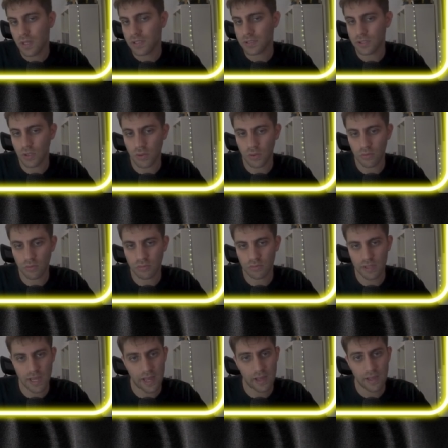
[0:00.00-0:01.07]
So
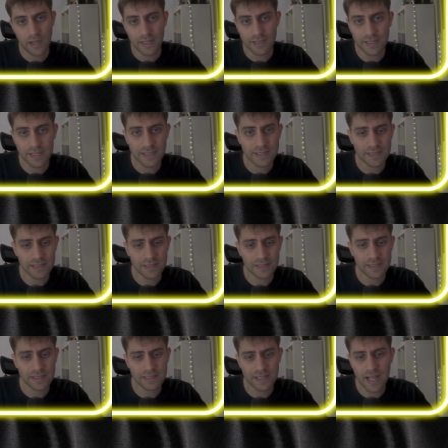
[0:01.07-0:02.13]
yeah, this
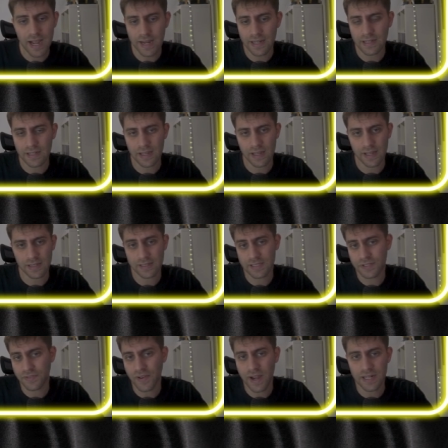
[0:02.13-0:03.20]
this line, uh,
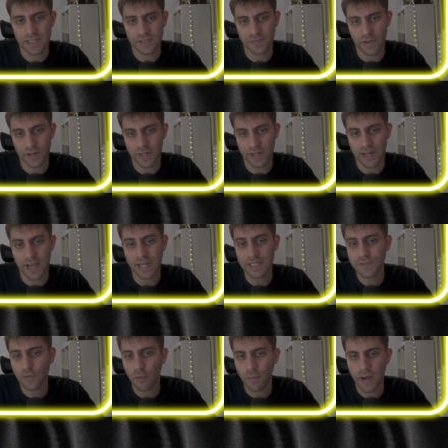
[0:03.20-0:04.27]
this file is very nice
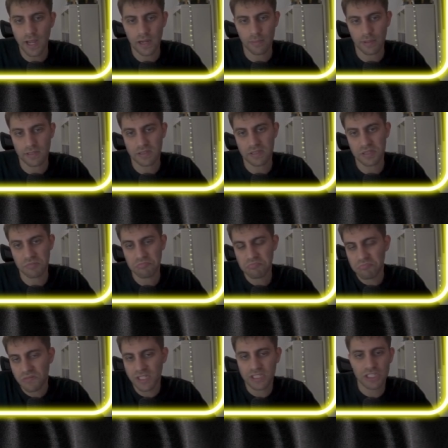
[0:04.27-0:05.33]
for black, but
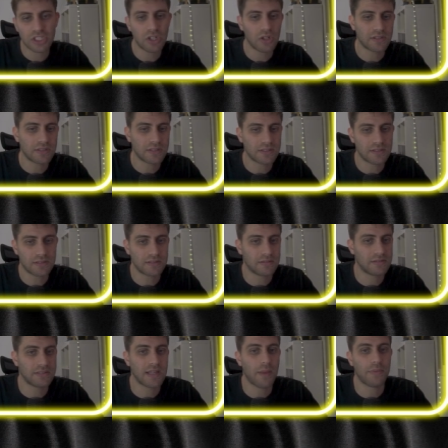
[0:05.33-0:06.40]
it's not
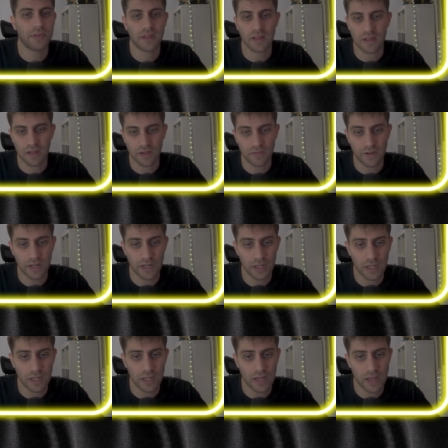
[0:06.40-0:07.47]
something that I
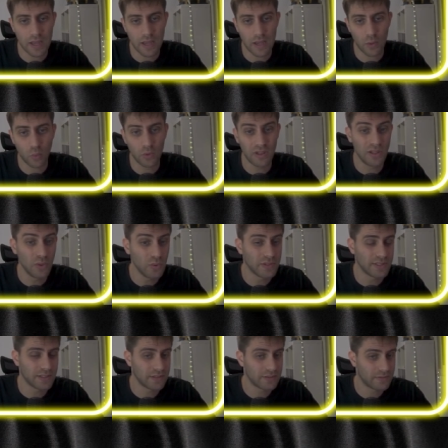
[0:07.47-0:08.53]
really uh, will
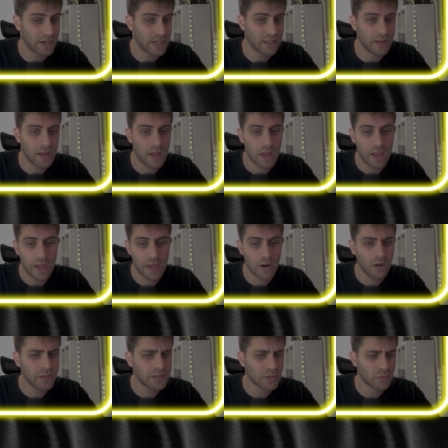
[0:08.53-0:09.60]
lose, right? And
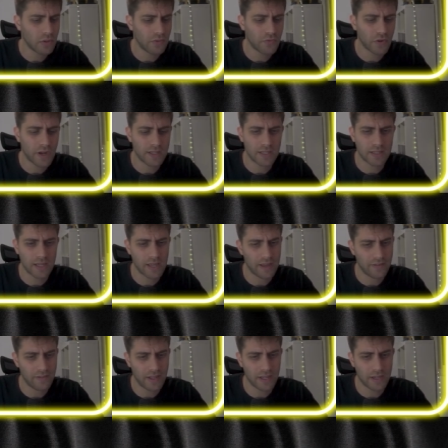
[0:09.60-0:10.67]
also don't forget that I
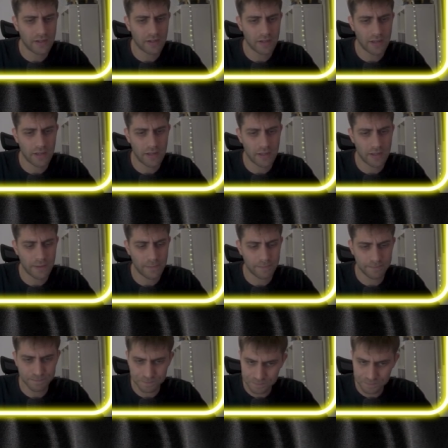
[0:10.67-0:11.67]
have like um,